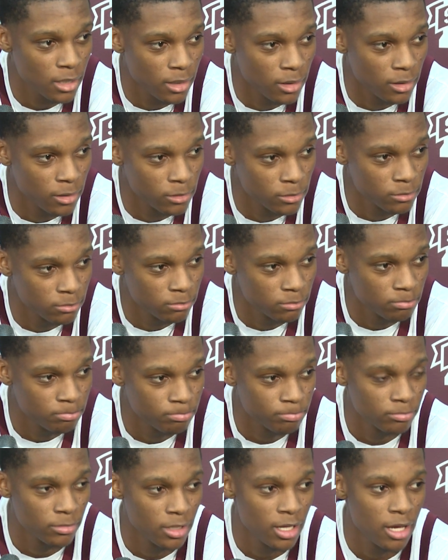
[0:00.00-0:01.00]
Well,
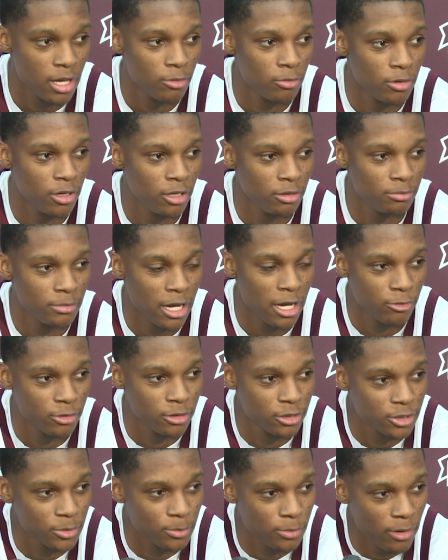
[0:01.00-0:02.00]
I'm not
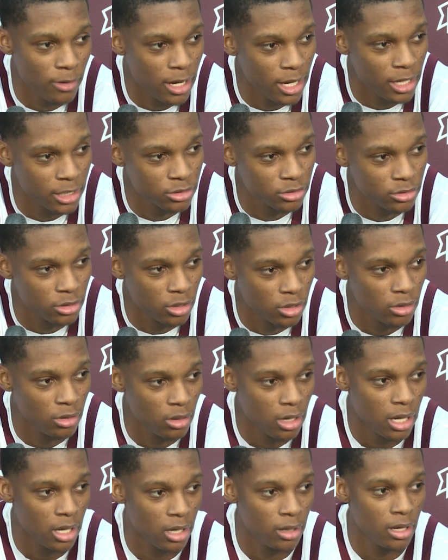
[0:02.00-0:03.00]
really surprised. You
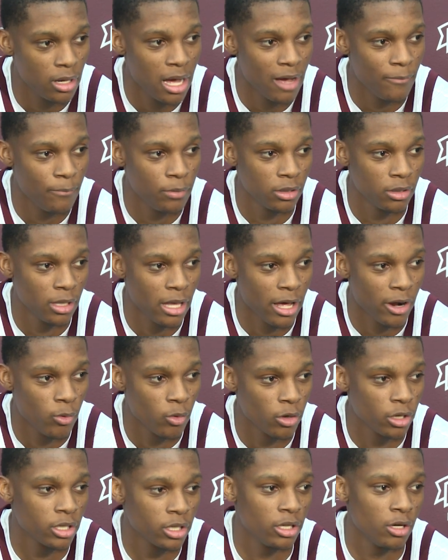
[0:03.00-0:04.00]
know, I put a lot of
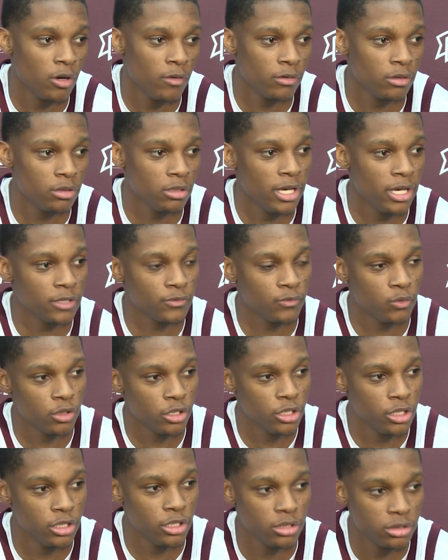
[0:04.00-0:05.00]
work in over the last 4
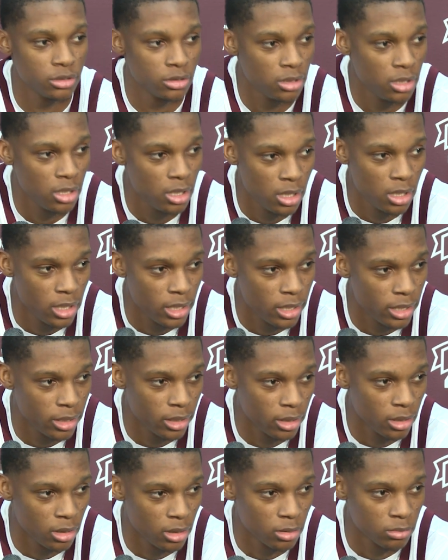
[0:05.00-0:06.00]
years,
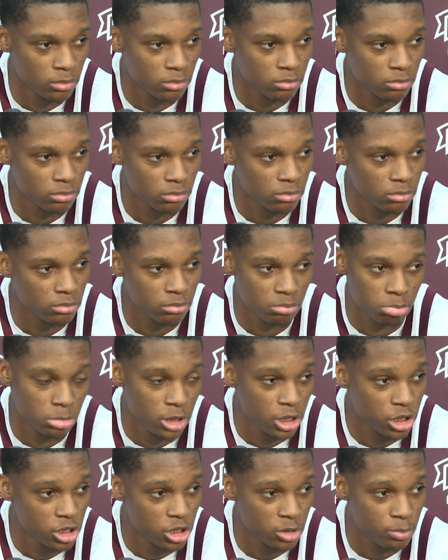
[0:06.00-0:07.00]
and
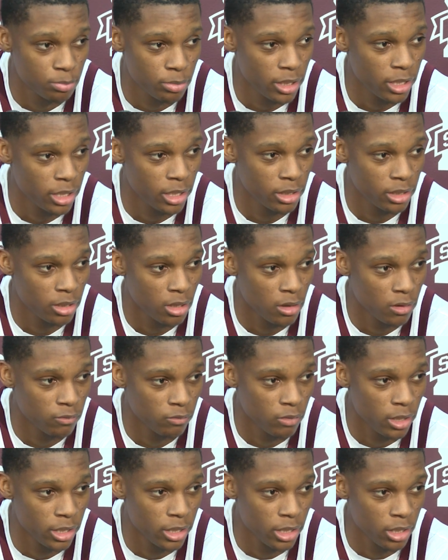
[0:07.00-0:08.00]
it's just paying off
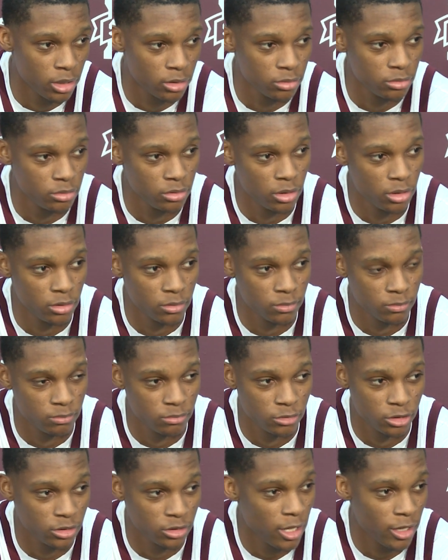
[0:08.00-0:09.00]
right now. You know,
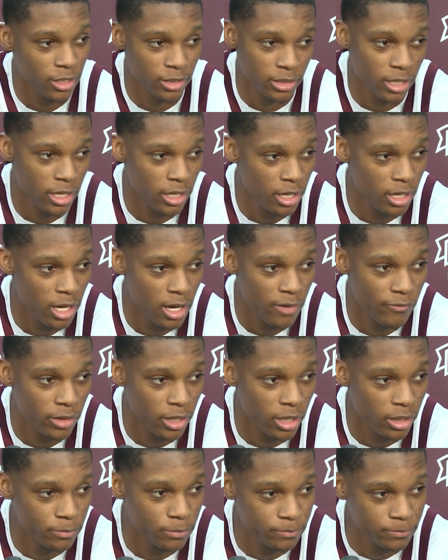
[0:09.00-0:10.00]
just like thank God for
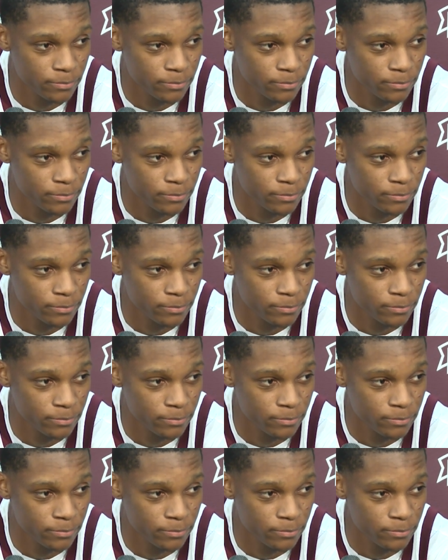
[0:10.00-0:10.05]
that.